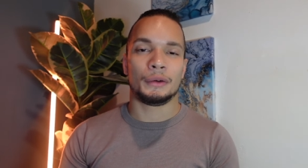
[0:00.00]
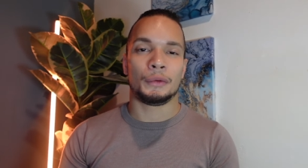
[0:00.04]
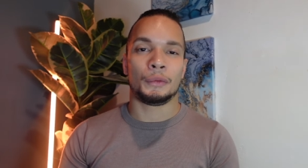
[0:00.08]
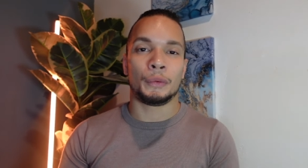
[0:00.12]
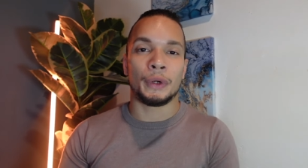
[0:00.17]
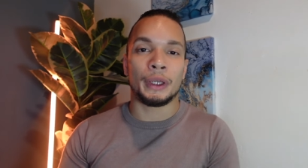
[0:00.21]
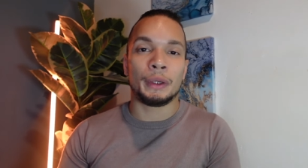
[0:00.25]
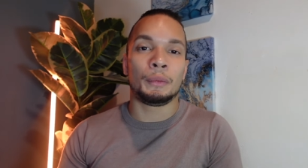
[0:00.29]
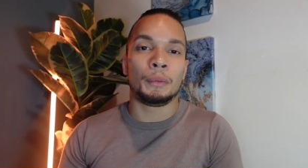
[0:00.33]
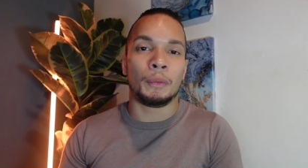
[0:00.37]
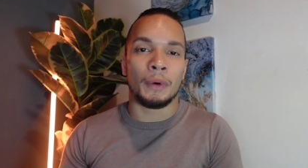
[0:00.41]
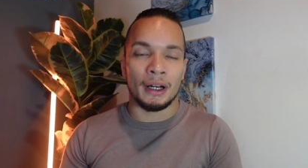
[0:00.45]

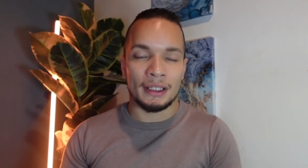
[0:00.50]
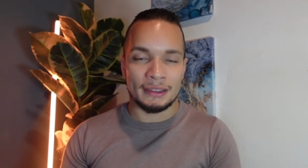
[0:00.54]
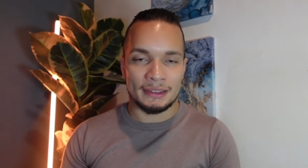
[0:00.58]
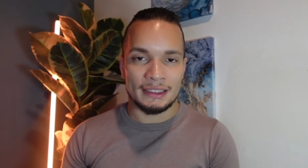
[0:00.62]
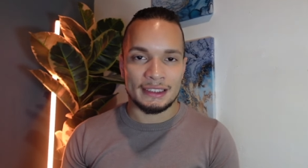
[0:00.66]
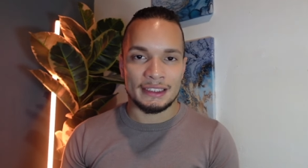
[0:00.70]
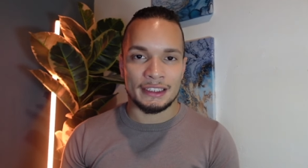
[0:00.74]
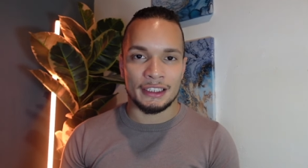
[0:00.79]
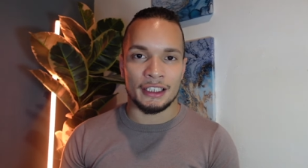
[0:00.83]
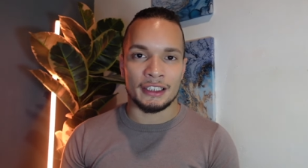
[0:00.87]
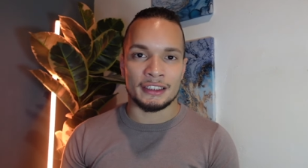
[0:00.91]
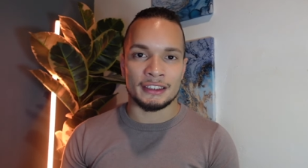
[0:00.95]
we want to
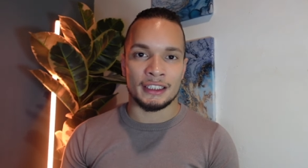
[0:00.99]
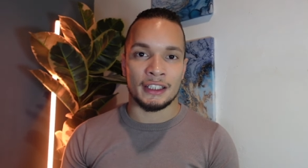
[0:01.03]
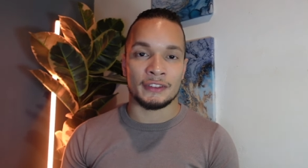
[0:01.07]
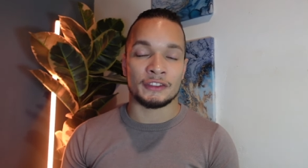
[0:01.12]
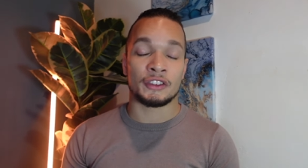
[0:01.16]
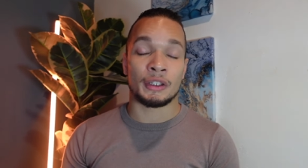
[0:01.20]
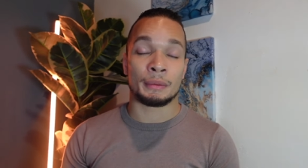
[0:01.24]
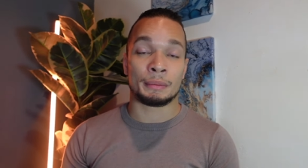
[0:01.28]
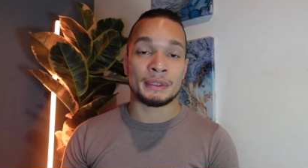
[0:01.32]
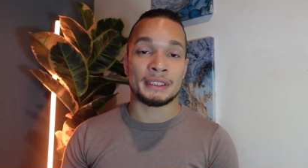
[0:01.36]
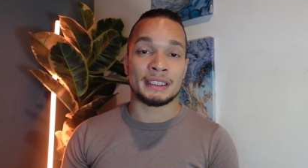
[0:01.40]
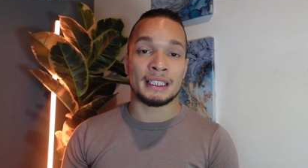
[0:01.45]
see ourselves
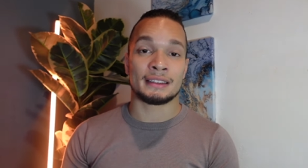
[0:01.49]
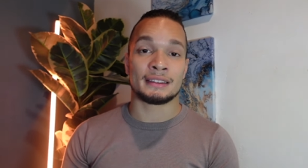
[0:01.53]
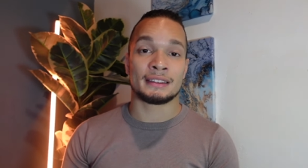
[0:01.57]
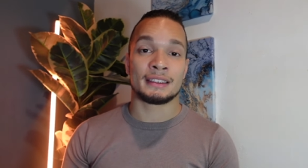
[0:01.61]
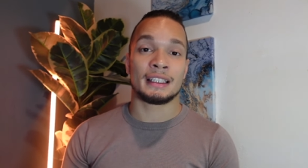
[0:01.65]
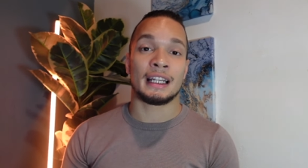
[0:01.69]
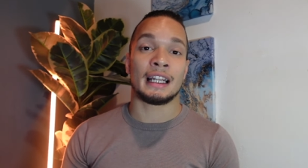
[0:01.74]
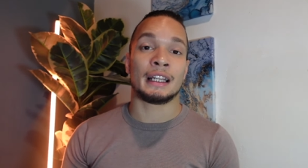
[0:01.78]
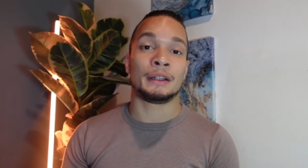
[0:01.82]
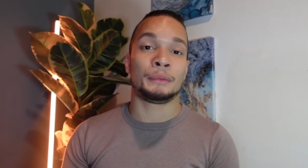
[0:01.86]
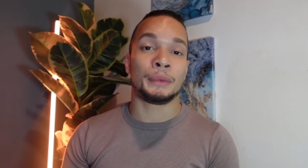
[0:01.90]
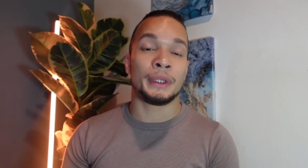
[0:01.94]
represented
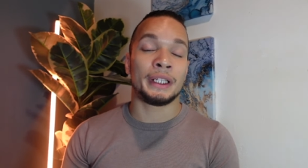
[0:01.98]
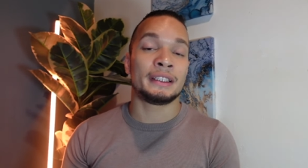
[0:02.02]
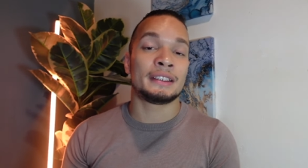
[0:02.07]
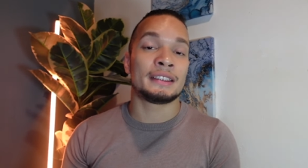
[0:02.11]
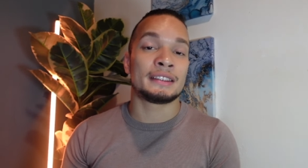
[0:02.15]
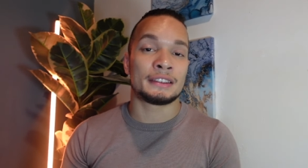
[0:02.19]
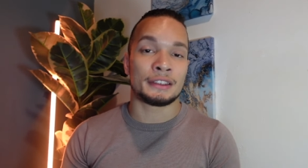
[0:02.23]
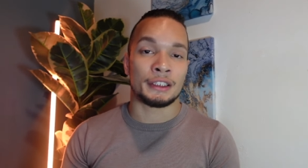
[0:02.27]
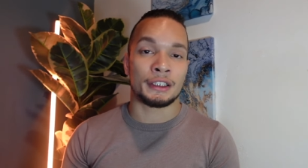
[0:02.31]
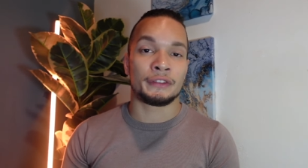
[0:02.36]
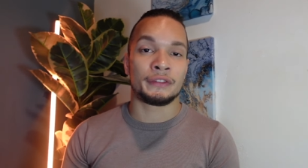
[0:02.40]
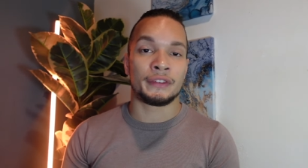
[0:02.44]
and we
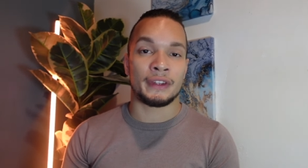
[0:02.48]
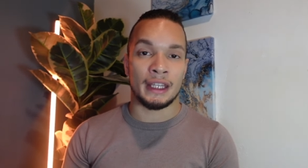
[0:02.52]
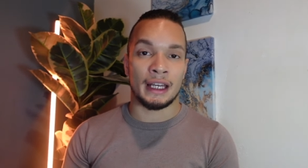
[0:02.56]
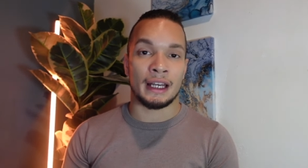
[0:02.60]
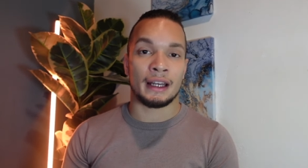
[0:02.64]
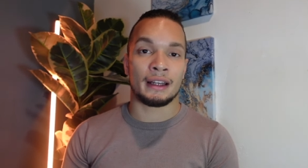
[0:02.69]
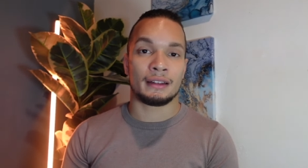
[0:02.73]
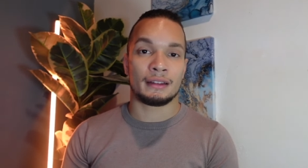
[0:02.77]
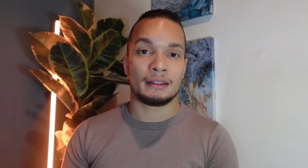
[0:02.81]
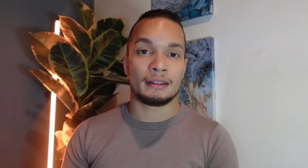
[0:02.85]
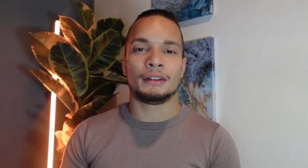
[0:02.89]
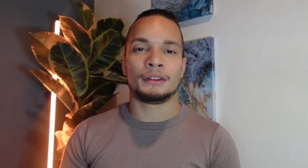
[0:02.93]
deserve
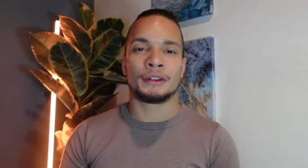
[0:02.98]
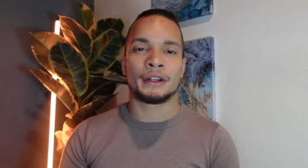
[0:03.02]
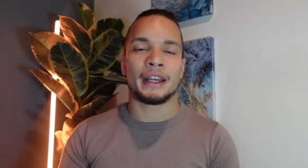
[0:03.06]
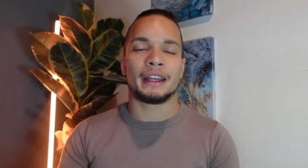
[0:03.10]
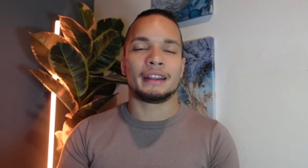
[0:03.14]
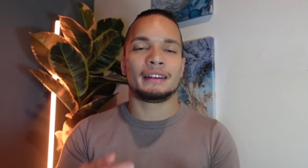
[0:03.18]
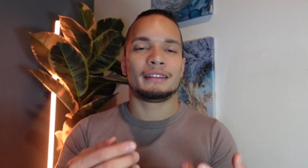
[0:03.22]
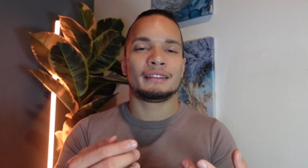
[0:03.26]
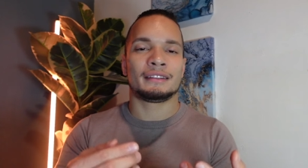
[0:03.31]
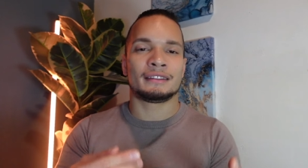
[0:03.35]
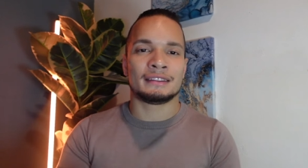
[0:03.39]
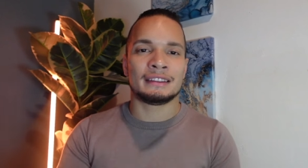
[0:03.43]
that.
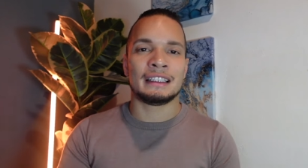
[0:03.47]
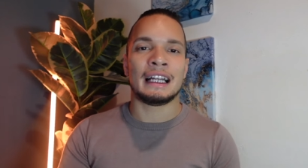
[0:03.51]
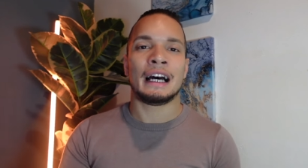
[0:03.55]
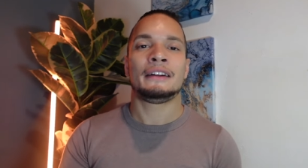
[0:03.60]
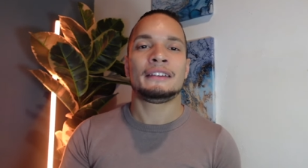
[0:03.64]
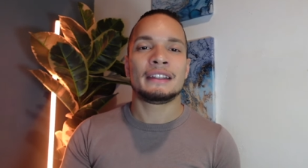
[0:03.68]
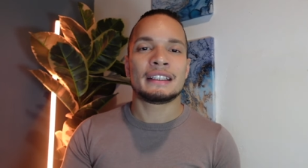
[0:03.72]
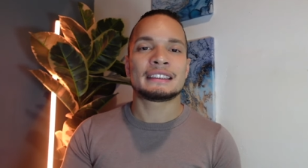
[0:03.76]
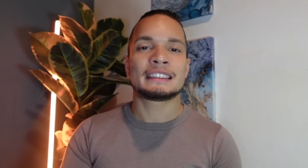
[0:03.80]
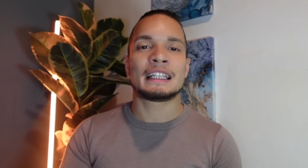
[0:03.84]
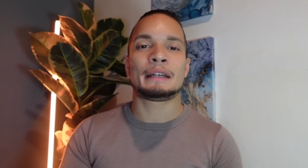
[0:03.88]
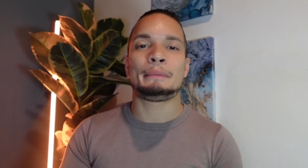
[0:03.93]
Okay, now
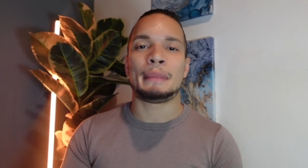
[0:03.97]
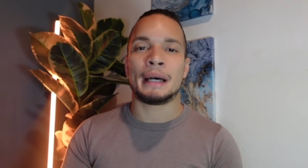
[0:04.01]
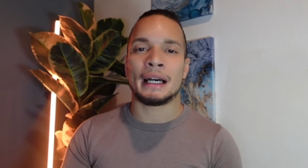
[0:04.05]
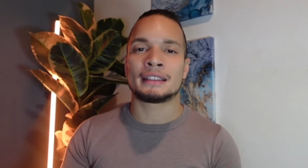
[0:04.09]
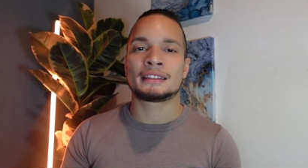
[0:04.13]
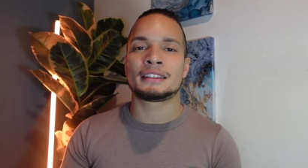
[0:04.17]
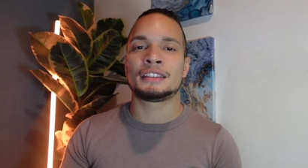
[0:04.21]
let's get back